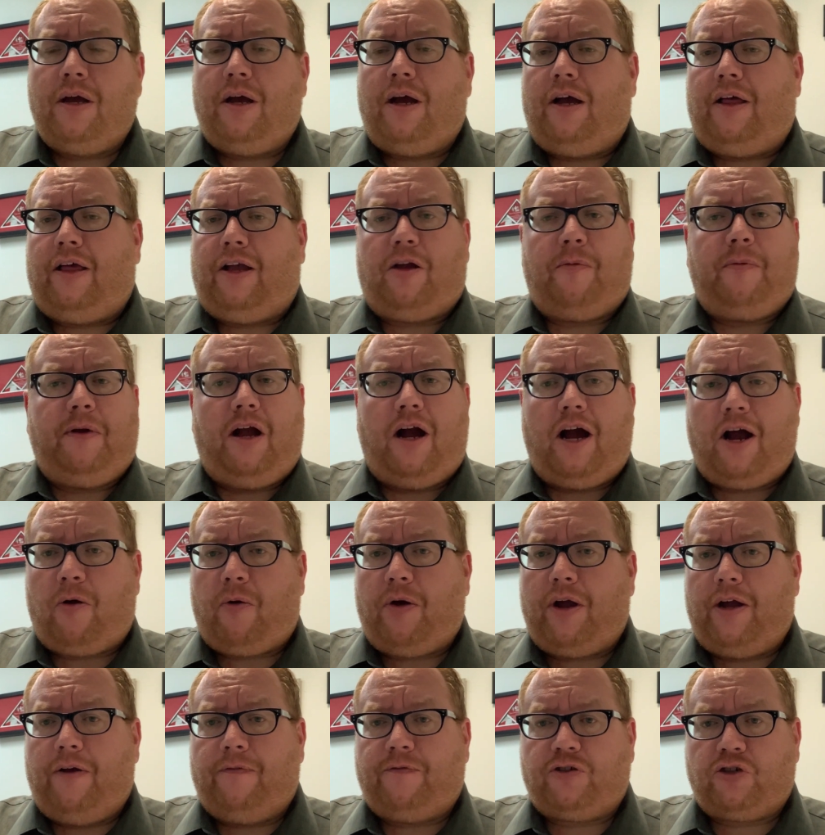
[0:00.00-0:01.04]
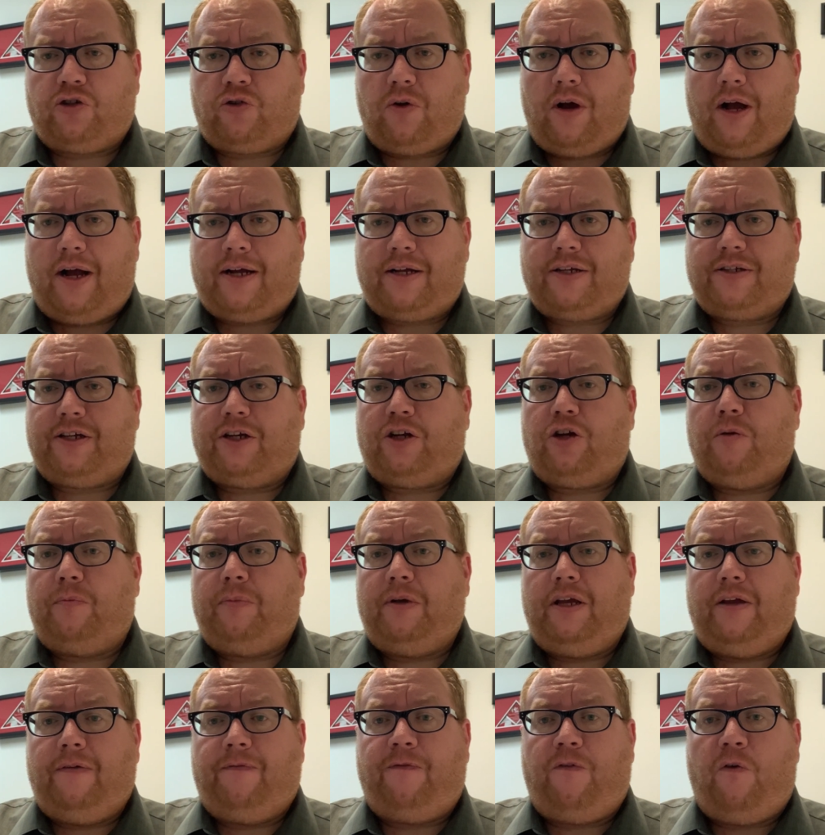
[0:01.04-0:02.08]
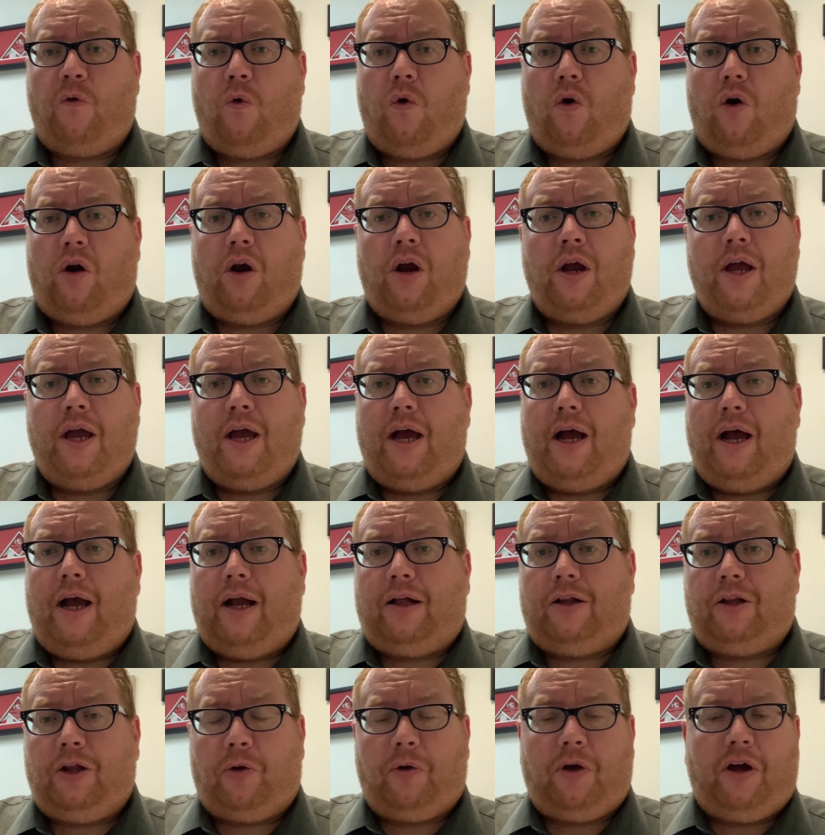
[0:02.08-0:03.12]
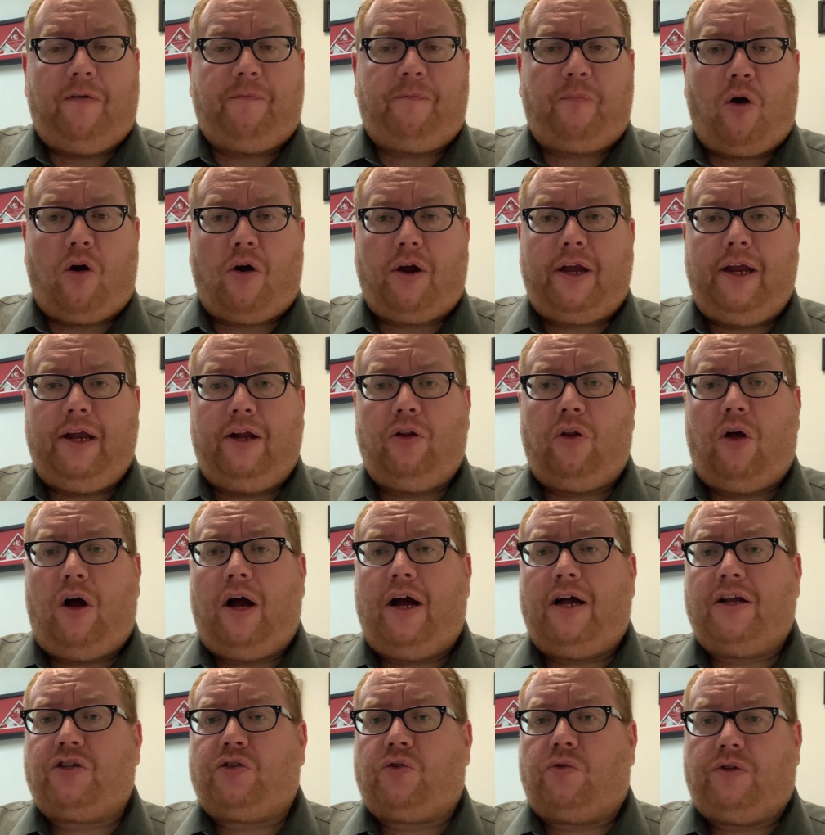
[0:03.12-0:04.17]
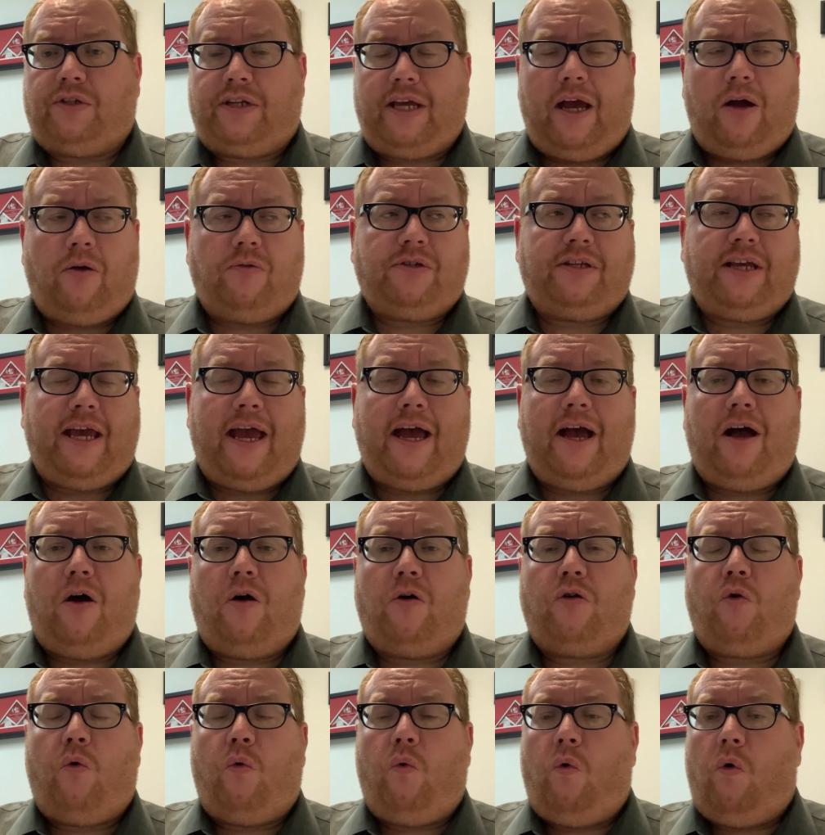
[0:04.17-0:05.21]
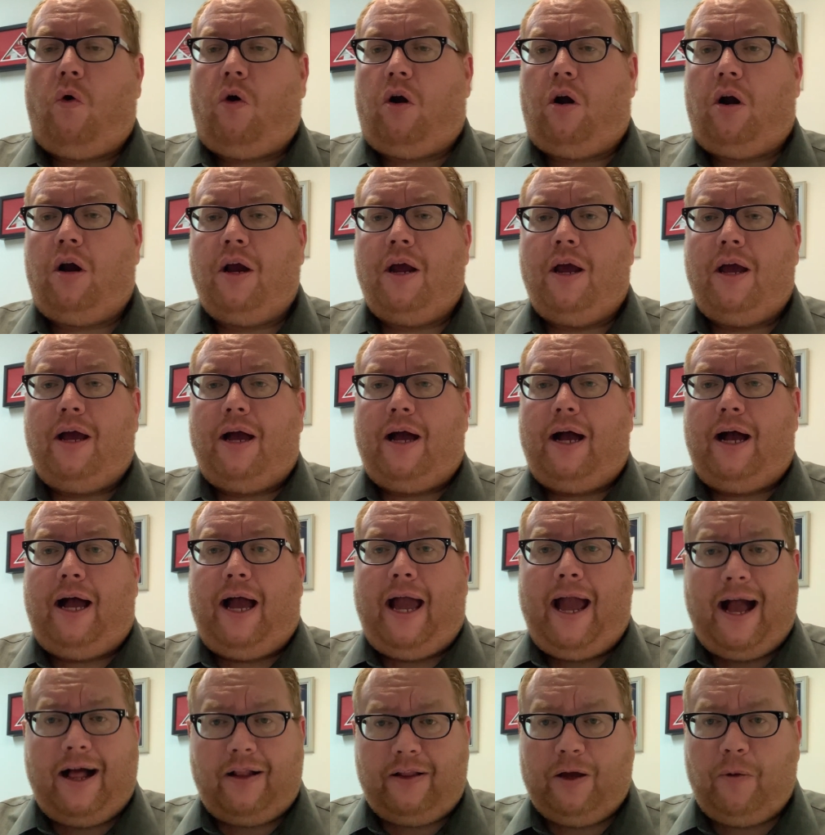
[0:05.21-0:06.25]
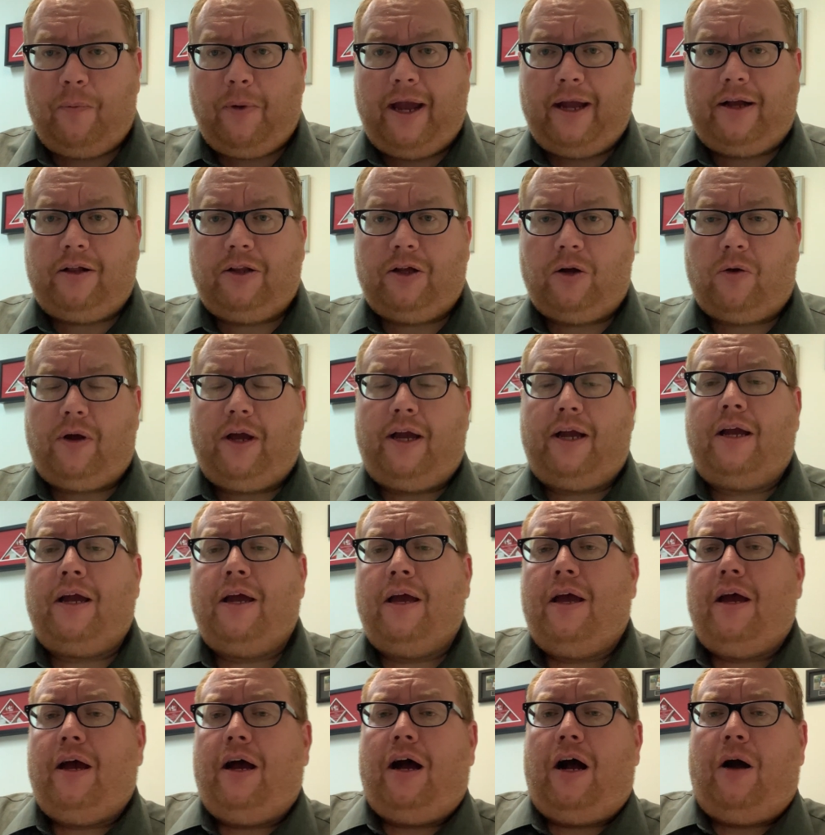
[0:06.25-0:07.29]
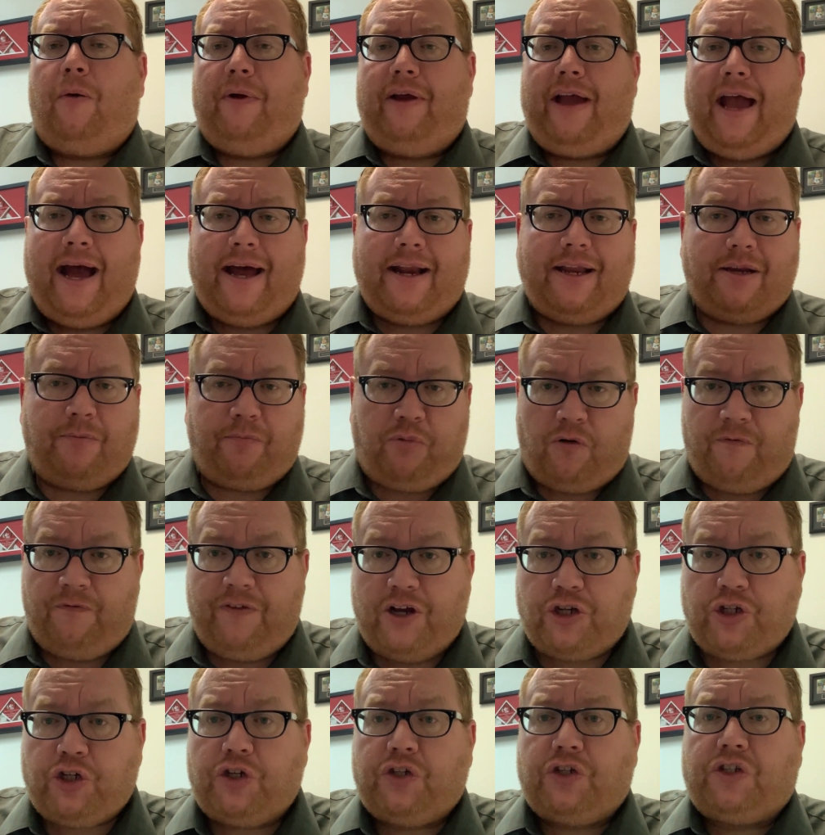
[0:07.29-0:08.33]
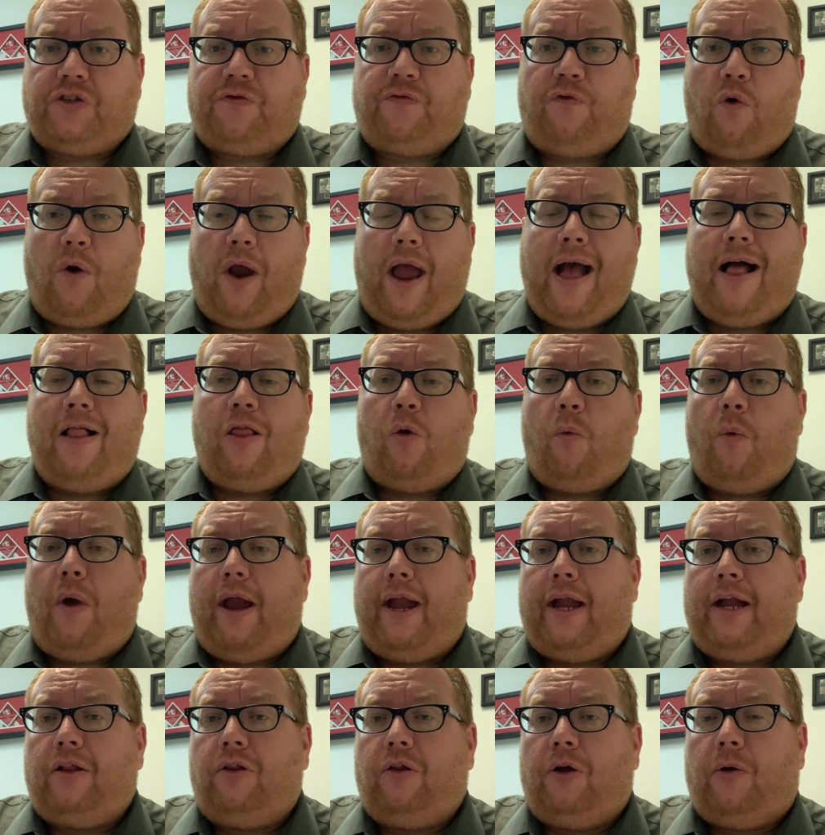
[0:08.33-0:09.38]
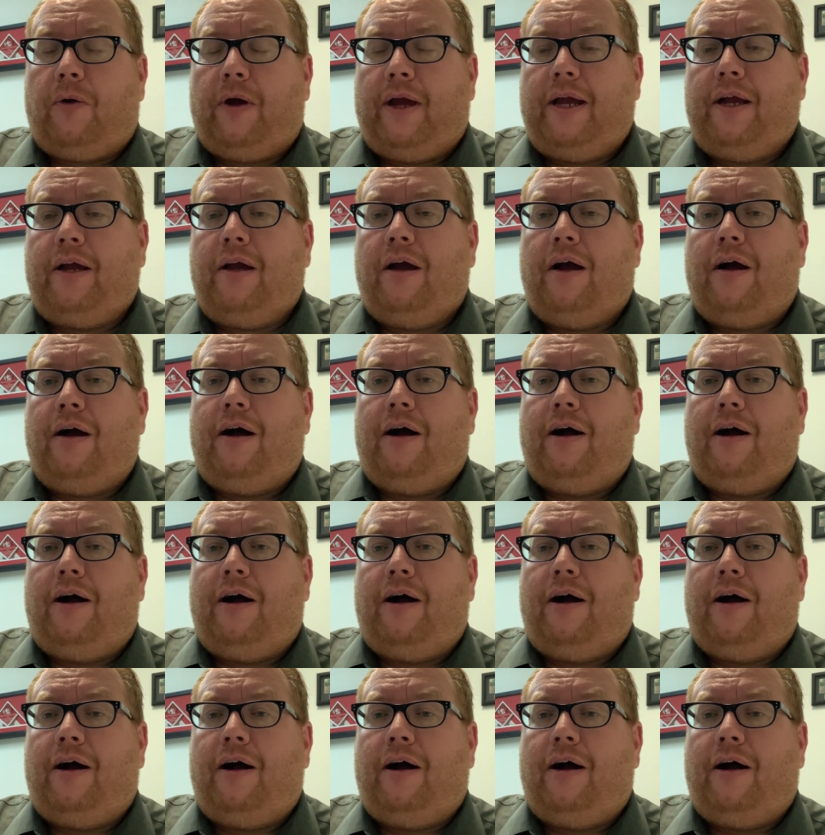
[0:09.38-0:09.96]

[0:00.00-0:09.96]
It could be hiring of trucks. It could be for clearing of parking lots or downtown or alleyway clearing. We added provisions for alleyway clearing.